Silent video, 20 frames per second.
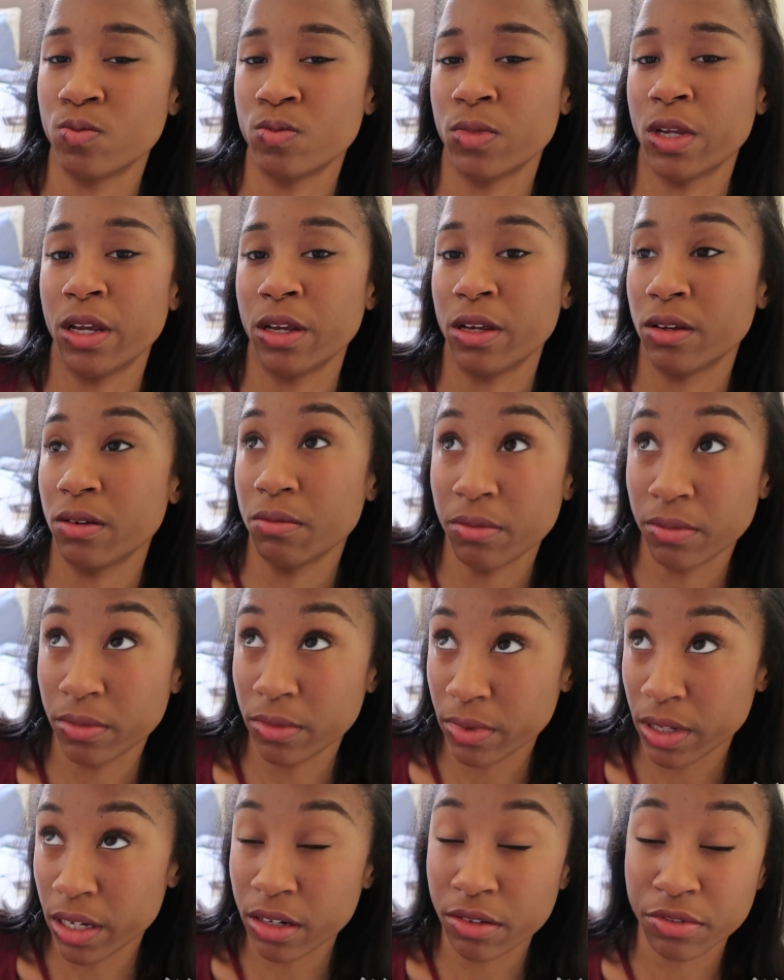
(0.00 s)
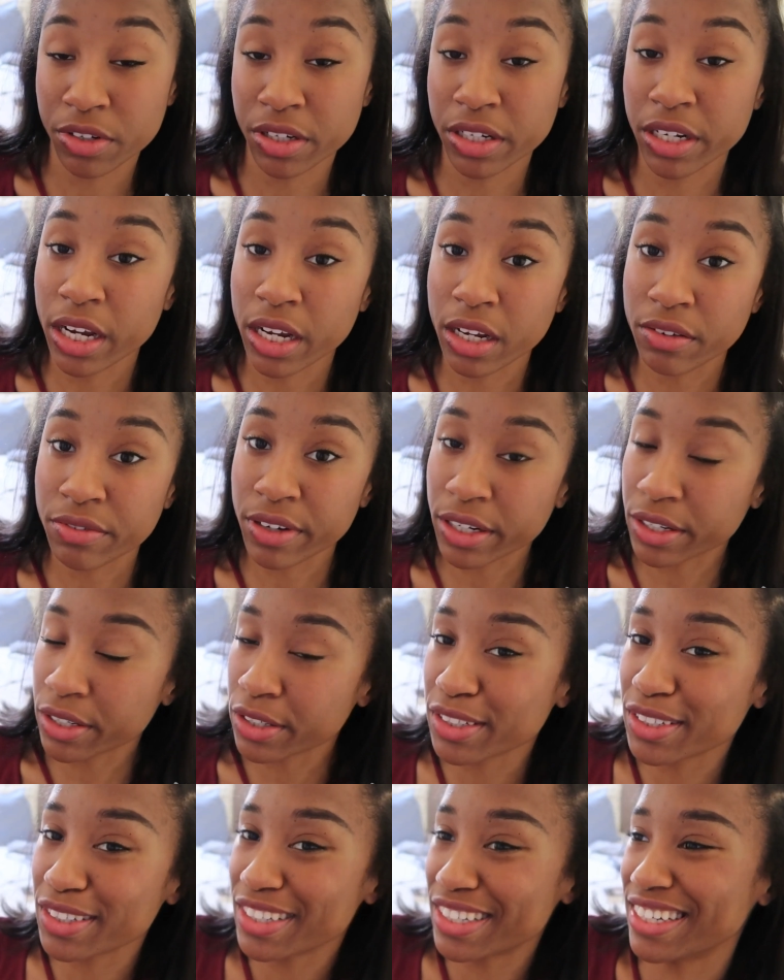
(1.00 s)
like every day if I
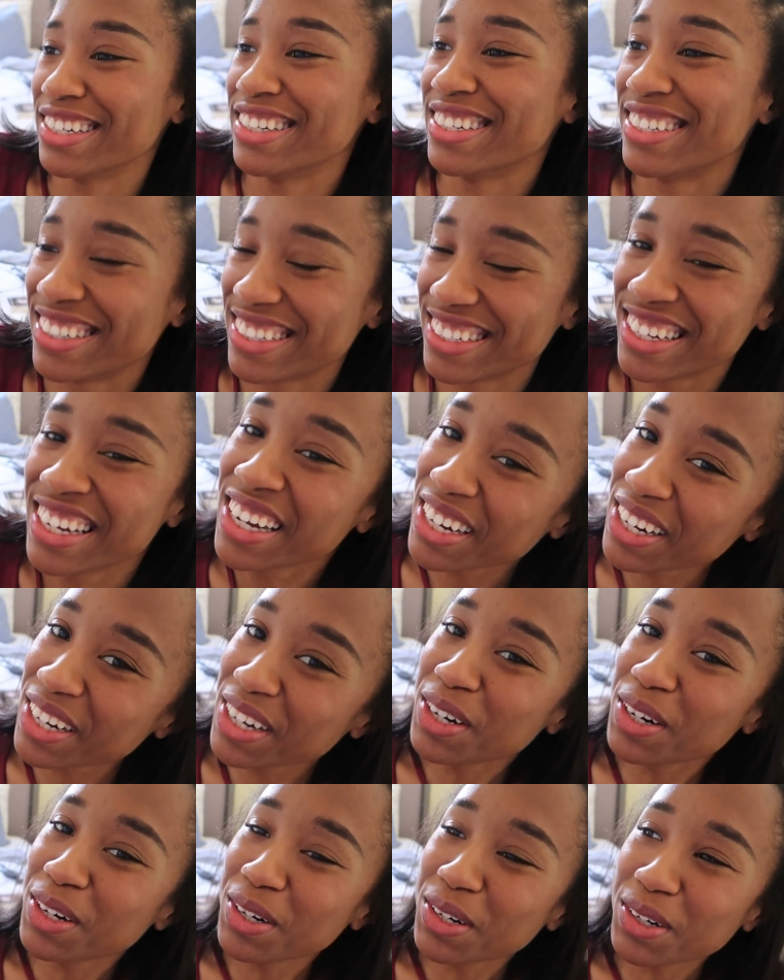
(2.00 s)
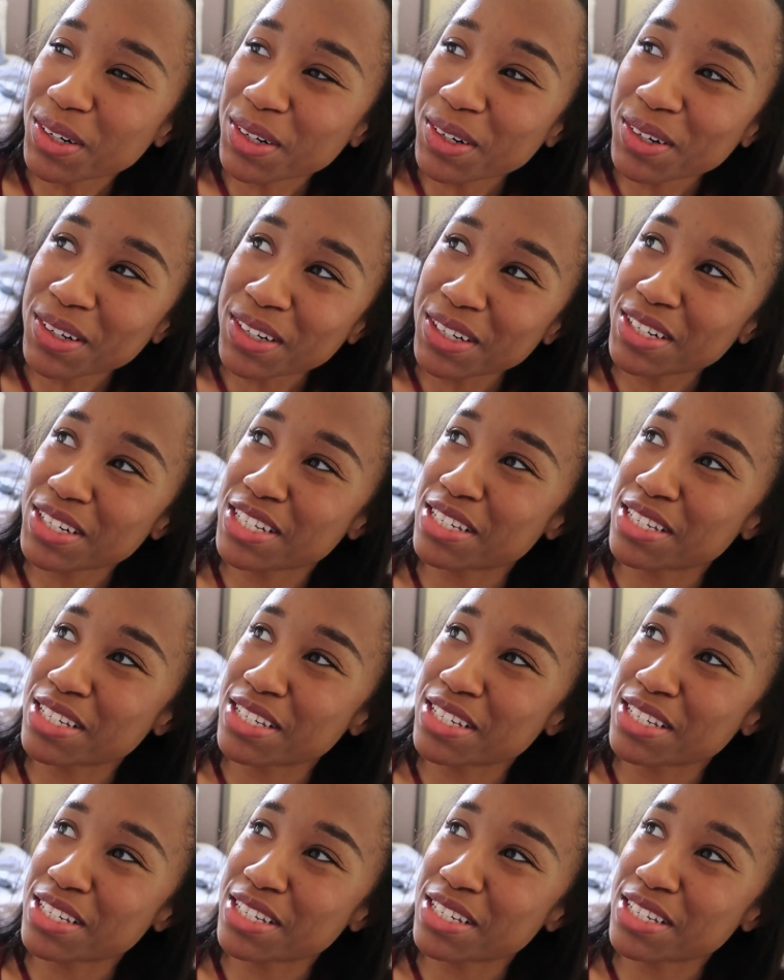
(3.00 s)
could. or